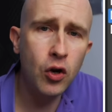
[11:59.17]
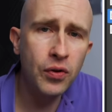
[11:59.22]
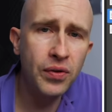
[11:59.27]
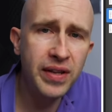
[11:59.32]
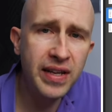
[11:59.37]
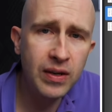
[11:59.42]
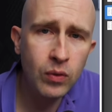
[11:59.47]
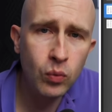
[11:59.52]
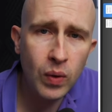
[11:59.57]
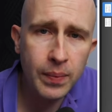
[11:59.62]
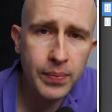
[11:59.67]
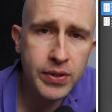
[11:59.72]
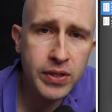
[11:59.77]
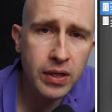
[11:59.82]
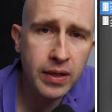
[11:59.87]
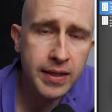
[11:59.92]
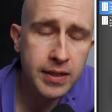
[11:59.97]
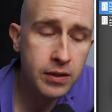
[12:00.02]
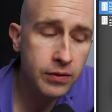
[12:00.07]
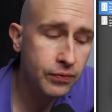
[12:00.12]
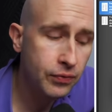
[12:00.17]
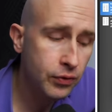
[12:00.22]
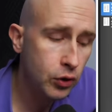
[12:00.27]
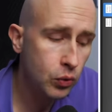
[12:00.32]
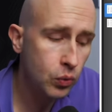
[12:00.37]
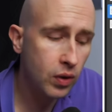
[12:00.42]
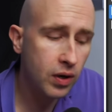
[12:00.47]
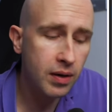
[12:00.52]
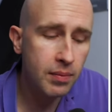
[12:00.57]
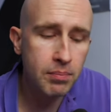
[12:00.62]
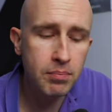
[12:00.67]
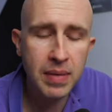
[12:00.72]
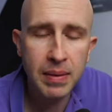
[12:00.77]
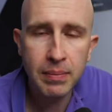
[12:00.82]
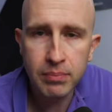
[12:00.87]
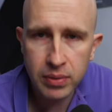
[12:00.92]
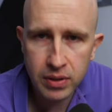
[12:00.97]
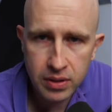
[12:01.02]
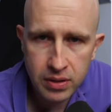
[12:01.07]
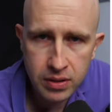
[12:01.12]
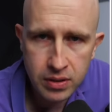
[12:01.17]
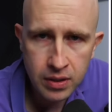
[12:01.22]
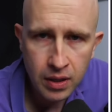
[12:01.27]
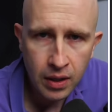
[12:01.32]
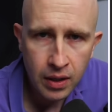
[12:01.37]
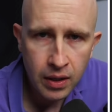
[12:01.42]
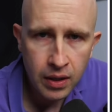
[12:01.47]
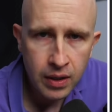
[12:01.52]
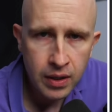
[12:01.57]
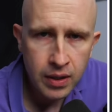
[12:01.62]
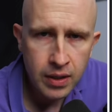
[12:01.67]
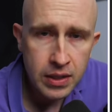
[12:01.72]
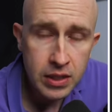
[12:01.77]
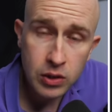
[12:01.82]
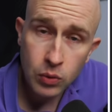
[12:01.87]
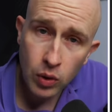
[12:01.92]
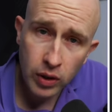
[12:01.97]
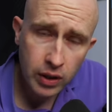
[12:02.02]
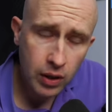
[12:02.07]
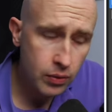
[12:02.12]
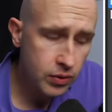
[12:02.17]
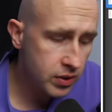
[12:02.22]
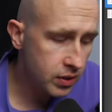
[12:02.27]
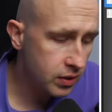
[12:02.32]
on their website of who are members. So I go